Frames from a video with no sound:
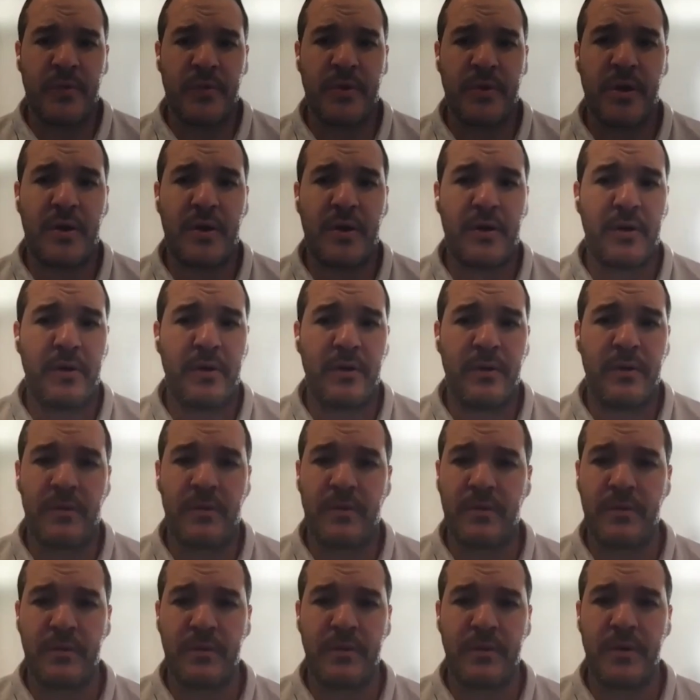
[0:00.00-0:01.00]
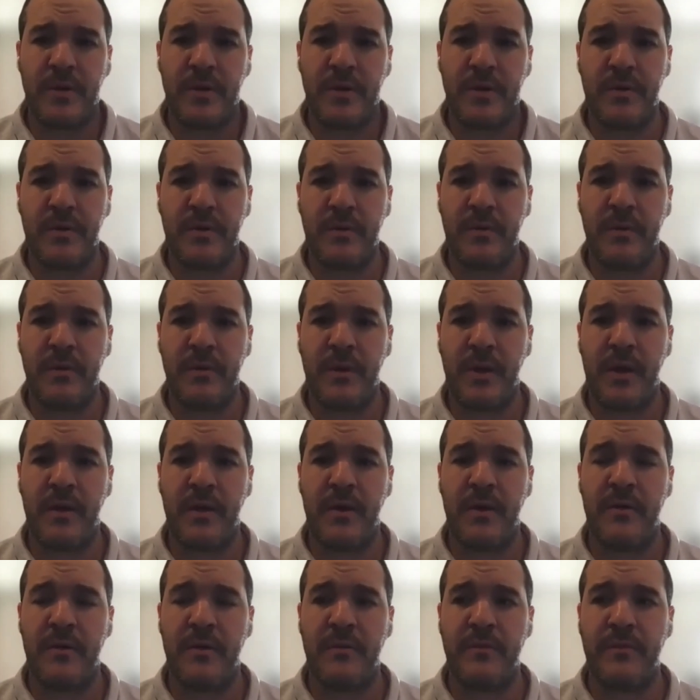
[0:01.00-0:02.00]
we all,
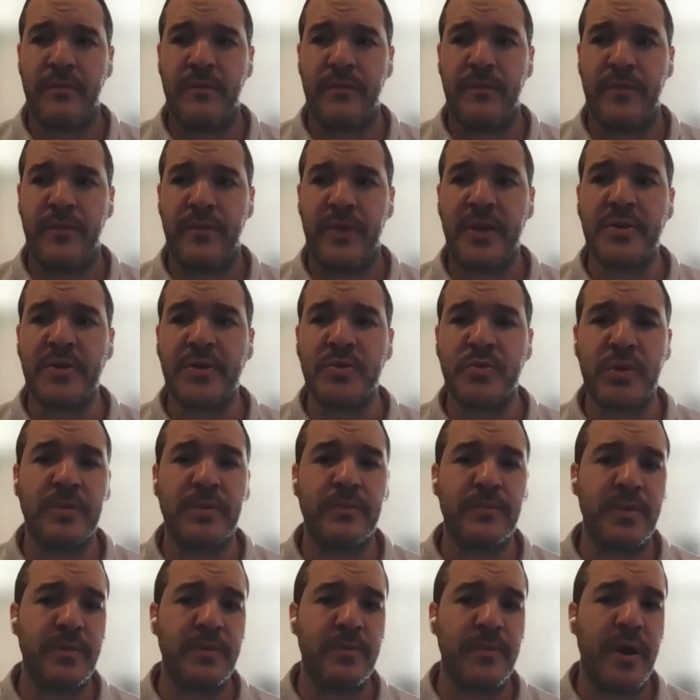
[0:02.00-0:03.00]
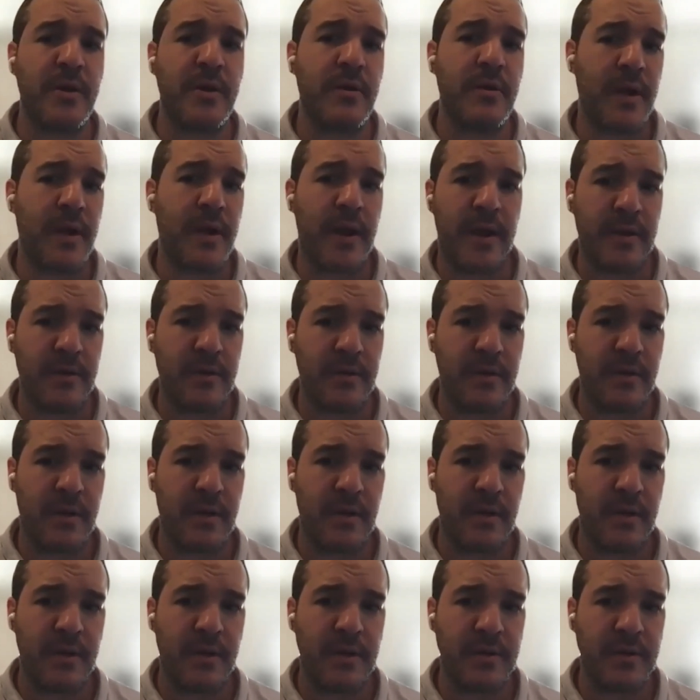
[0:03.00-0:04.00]
have things we could be better at
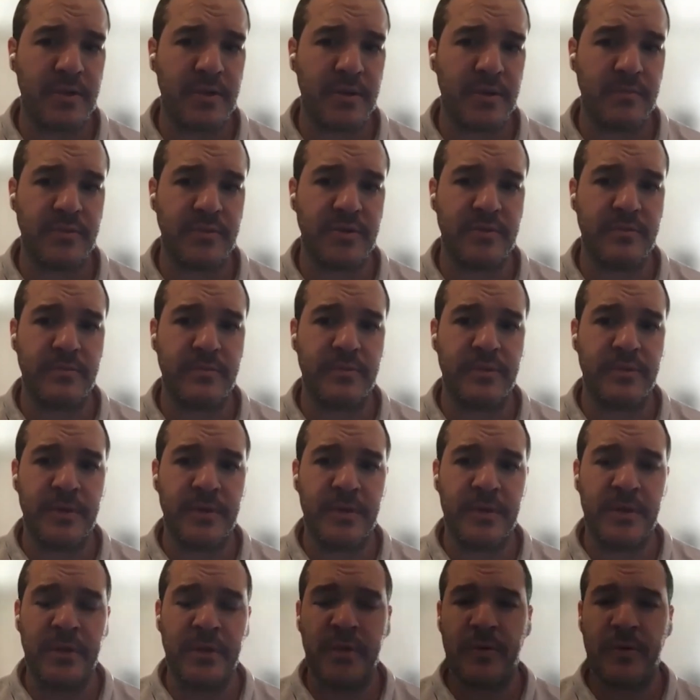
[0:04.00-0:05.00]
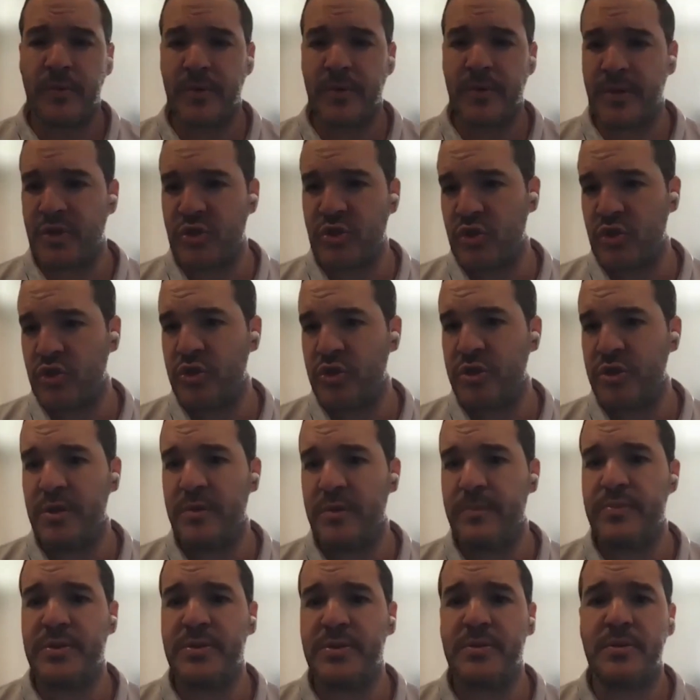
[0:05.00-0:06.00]
in terms of
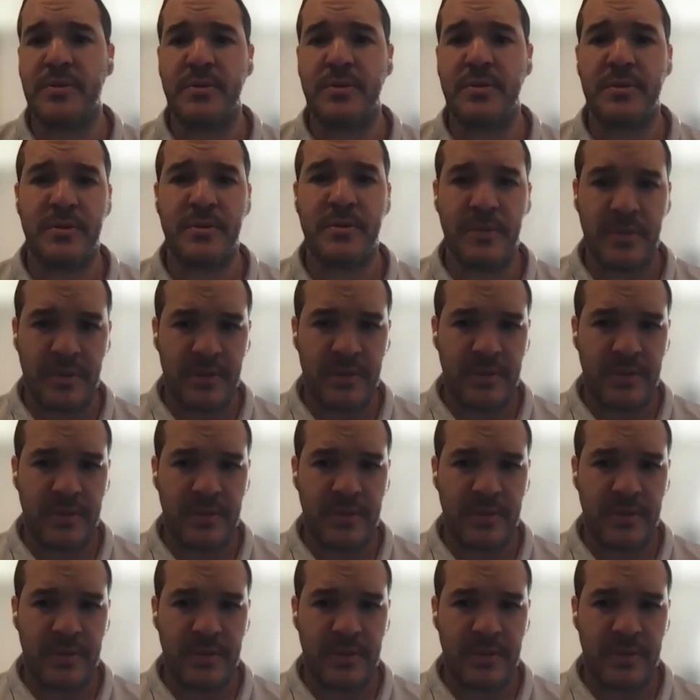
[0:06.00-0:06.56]
relationships and,